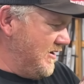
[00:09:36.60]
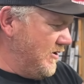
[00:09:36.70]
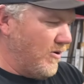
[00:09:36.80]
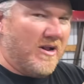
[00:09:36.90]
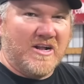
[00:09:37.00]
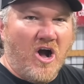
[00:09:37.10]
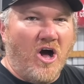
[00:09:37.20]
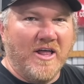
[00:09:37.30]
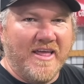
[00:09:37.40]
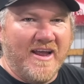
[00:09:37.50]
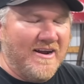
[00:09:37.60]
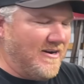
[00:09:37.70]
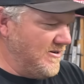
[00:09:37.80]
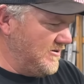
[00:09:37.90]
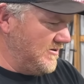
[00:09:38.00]
We're gonna call it there.
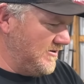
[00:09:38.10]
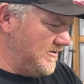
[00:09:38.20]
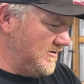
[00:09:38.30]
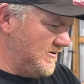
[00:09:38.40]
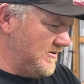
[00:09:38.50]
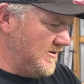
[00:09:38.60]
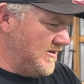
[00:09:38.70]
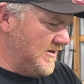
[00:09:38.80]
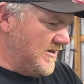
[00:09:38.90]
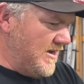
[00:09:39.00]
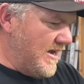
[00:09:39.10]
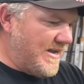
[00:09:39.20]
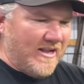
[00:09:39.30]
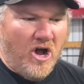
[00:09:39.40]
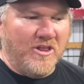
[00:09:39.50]

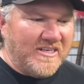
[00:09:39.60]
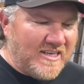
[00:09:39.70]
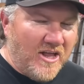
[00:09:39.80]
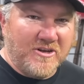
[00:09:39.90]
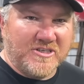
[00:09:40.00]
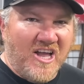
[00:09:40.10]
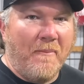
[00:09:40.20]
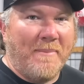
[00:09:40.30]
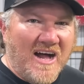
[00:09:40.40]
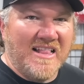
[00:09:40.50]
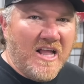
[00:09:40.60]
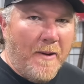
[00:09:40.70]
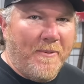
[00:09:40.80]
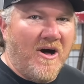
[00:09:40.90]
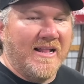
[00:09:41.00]
Get all this other stuff buttoned
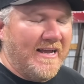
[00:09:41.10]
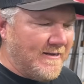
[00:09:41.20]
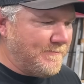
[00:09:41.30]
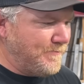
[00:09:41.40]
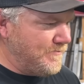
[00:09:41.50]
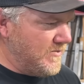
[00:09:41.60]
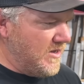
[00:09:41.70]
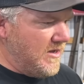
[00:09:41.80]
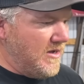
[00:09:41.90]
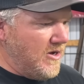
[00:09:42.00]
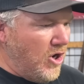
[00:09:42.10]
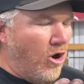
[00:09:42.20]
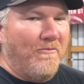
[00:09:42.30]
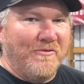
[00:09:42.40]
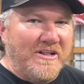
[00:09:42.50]
up on it.
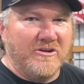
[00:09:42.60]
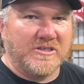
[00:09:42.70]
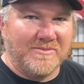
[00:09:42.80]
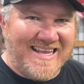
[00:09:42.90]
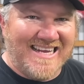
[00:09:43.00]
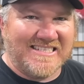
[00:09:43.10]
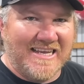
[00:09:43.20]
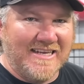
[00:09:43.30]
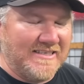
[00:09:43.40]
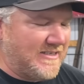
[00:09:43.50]
Hopefully do some testing.